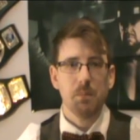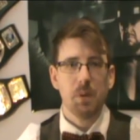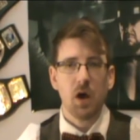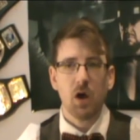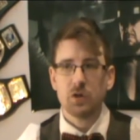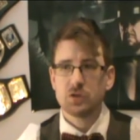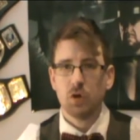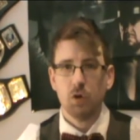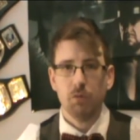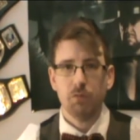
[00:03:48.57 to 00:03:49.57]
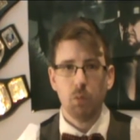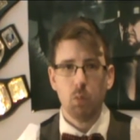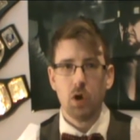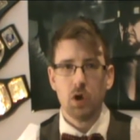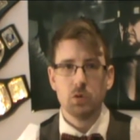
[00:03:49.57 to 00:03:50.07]
part of the
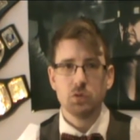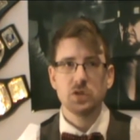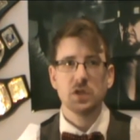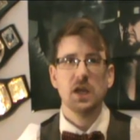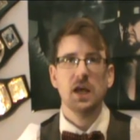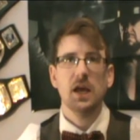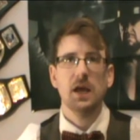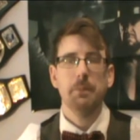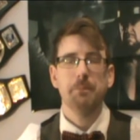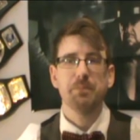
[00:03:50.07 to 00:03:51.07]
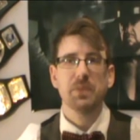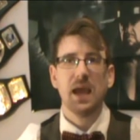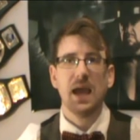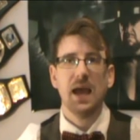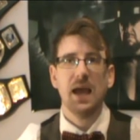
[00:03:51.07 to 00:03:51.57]
world
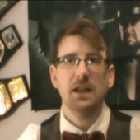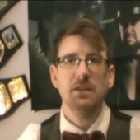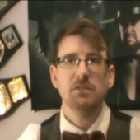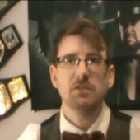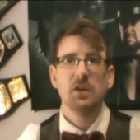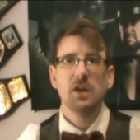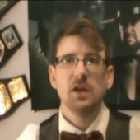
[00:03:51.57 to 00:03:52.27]
and